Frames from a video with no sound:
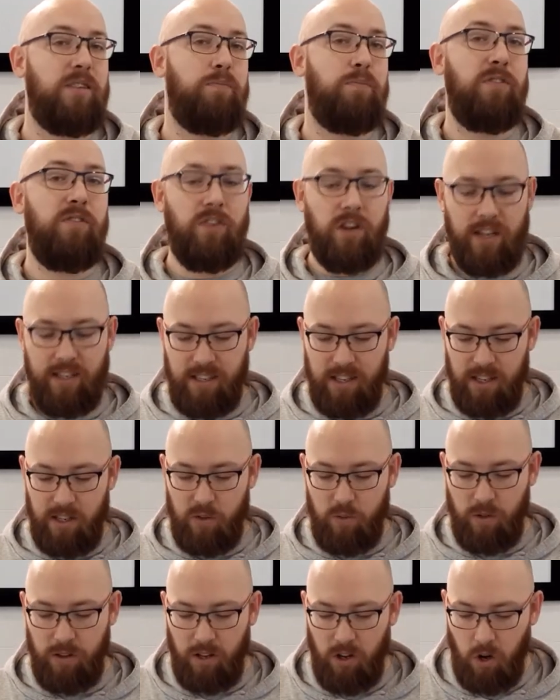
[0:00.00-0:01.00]
provides us
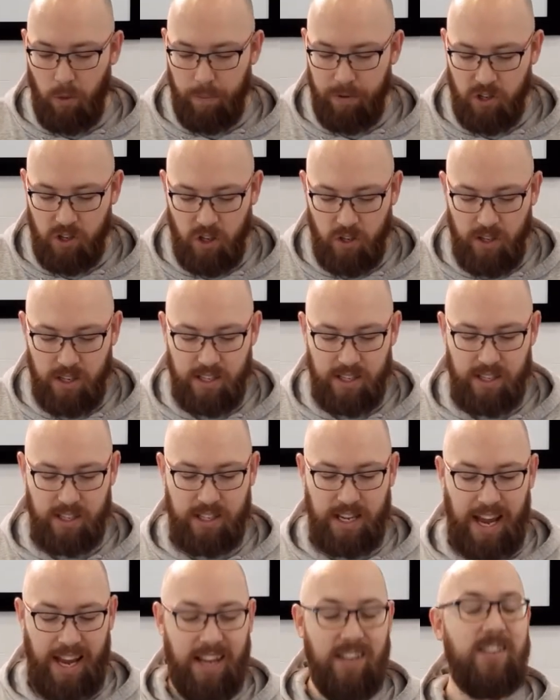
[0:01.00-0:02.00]
with an opportunity
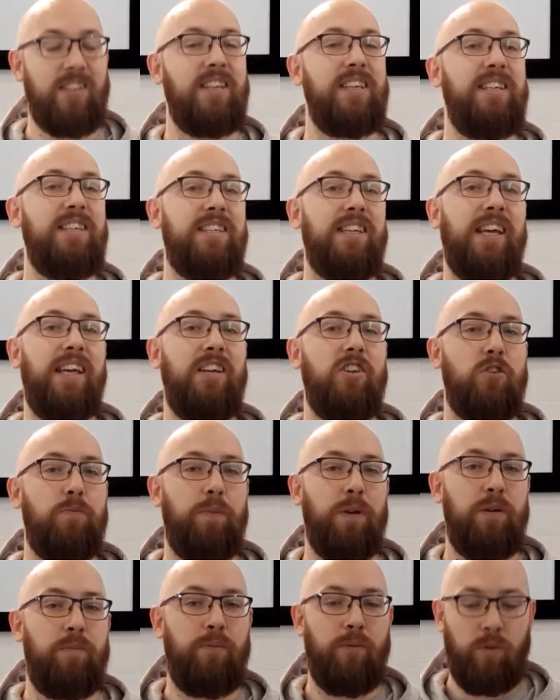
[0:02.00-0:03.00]
to actually teach
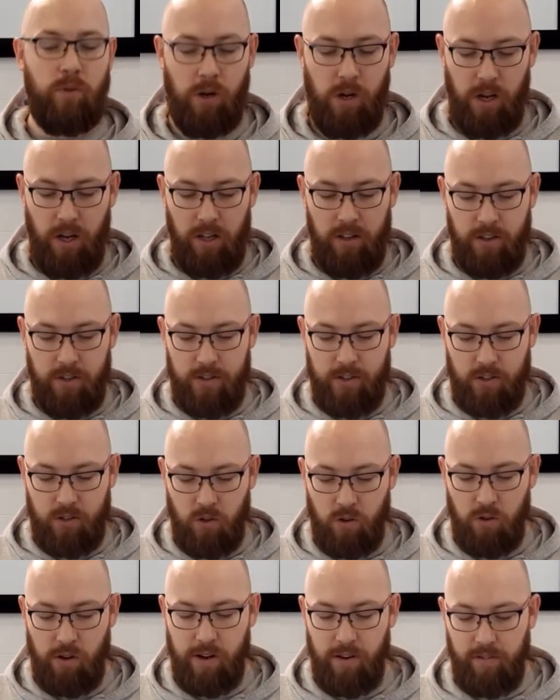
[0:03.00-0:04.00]
people the
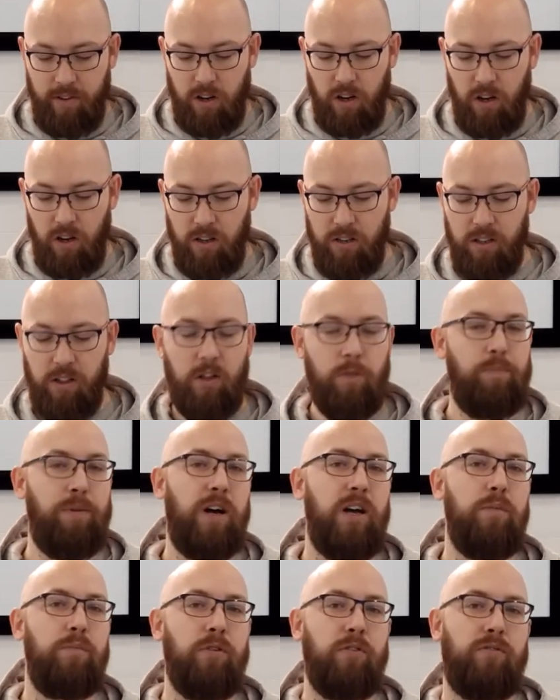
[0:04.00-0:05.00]
story of God and the
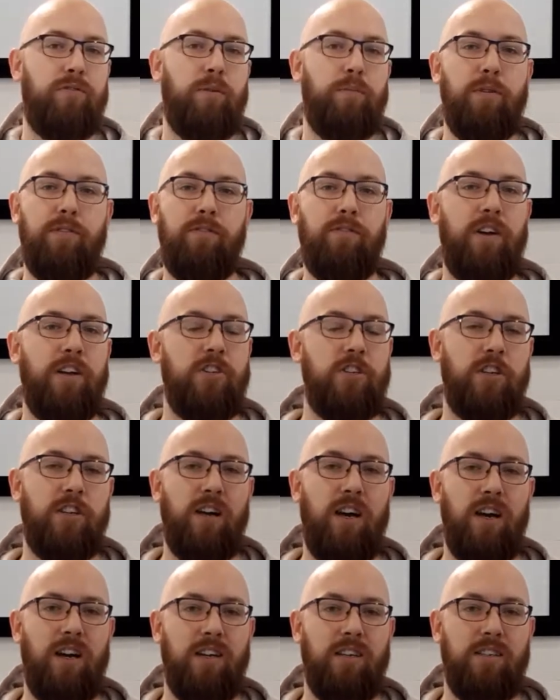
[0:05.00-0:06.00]
Bible from a fresh
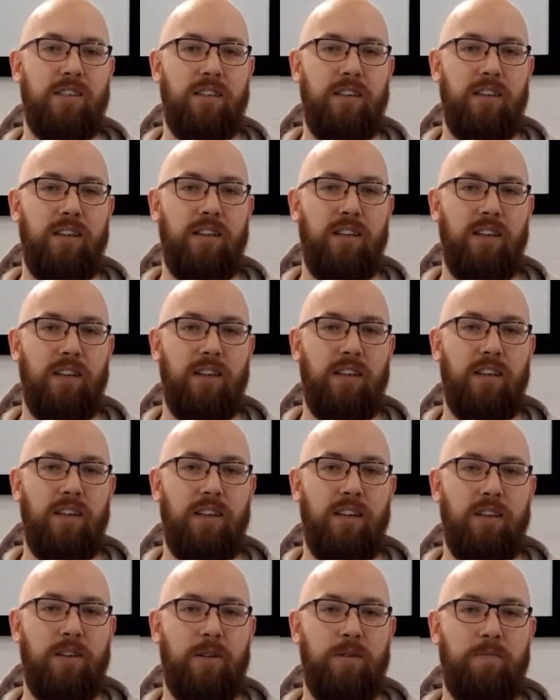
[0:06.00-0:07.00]
start.
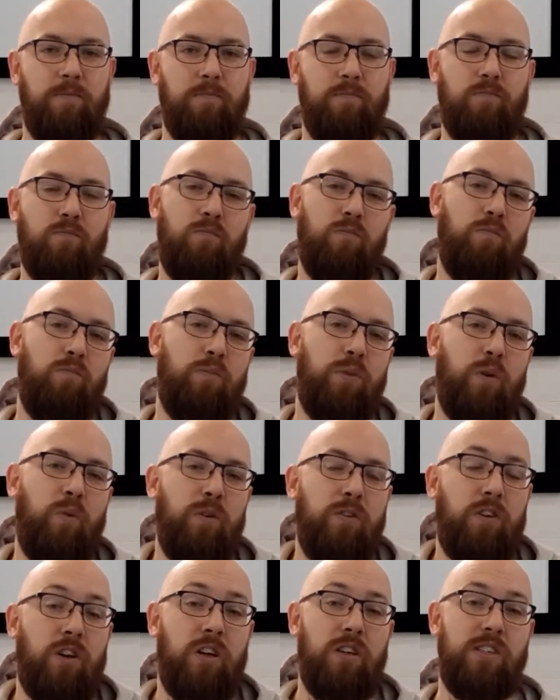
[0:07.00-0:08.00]
But
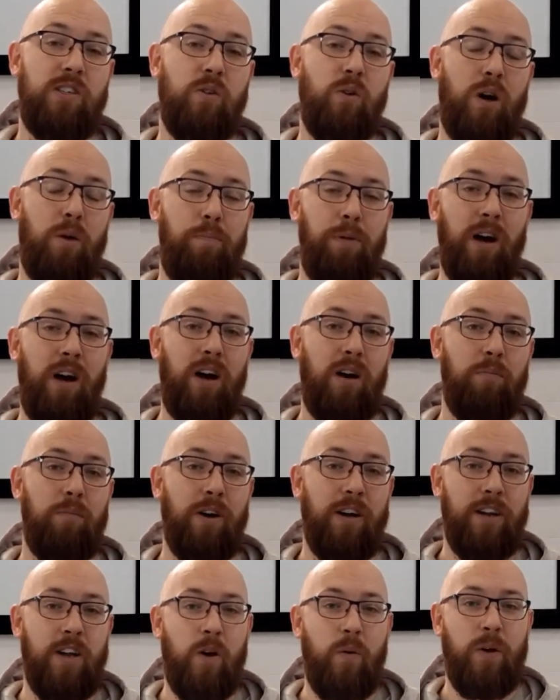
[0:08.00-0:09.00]
we've got to do our part
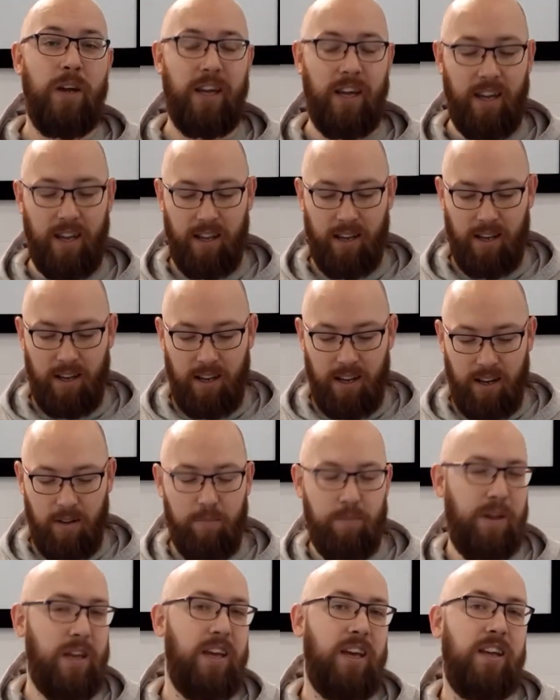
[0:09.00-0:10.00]
by knowing it
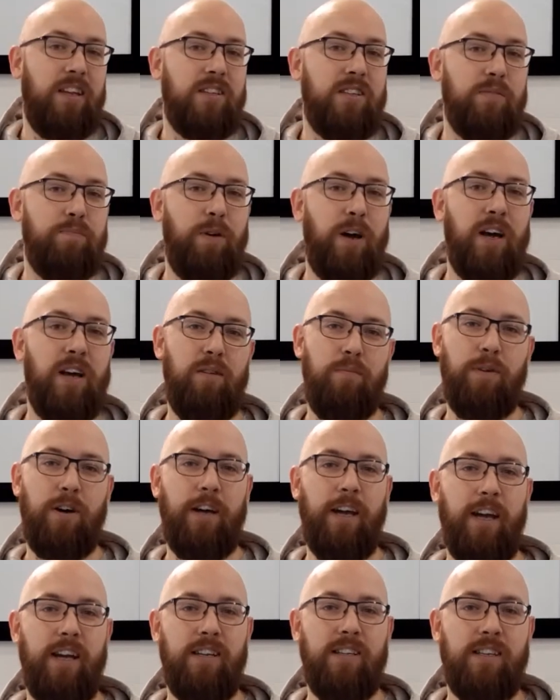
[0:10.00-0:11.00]
and being inspired by
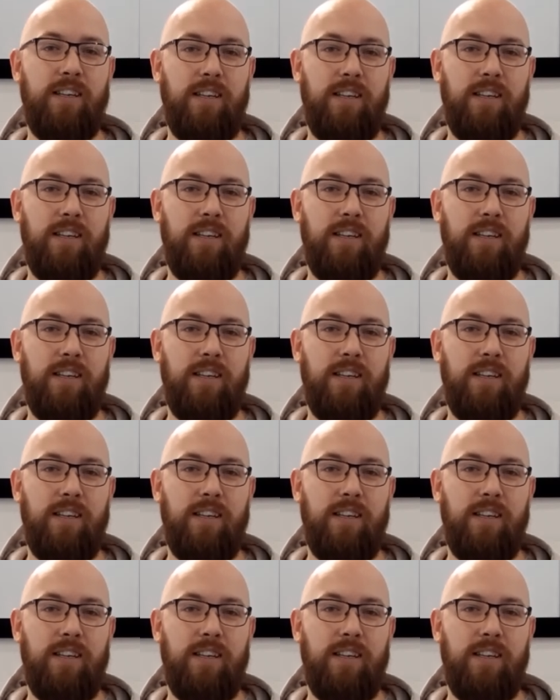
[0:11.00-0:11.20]
it.